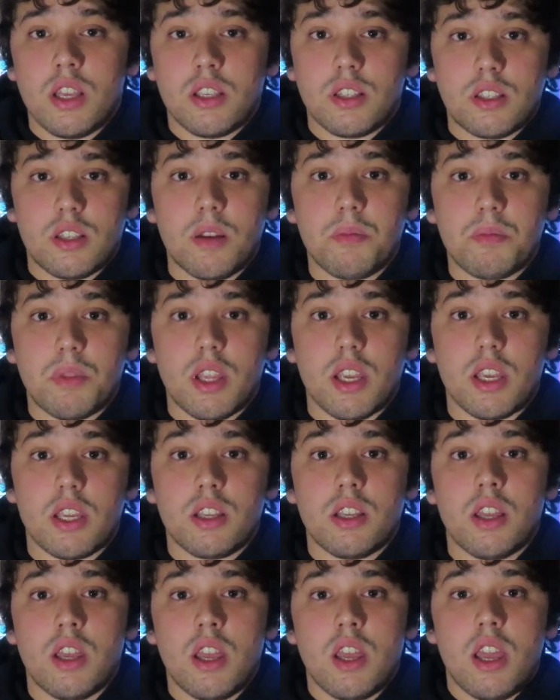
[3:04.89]

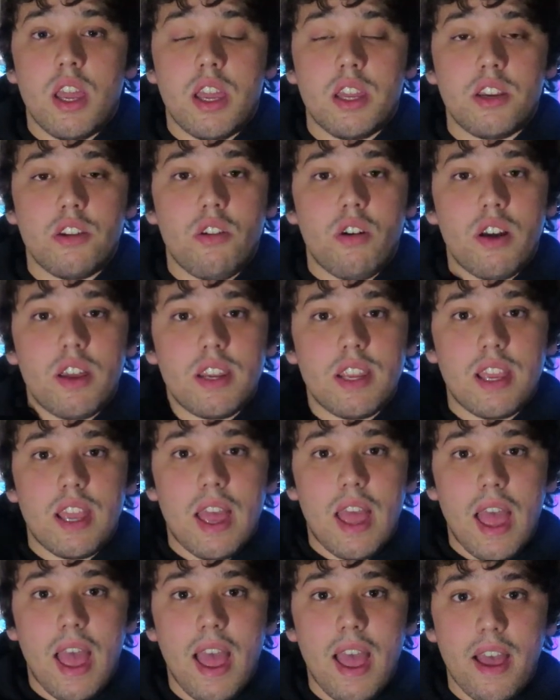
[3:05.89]
something and you already
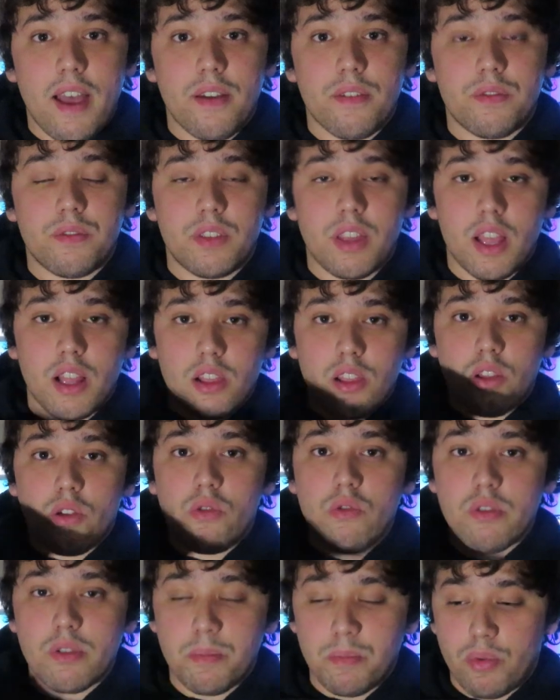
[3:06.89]
have that
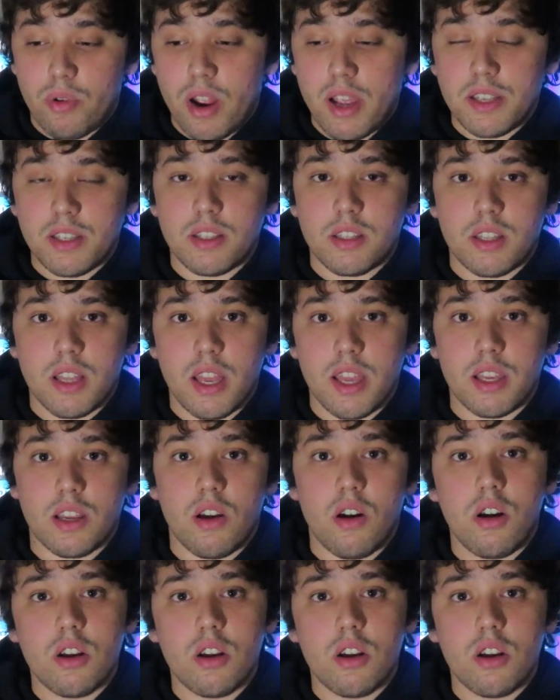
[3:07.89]
lower price tag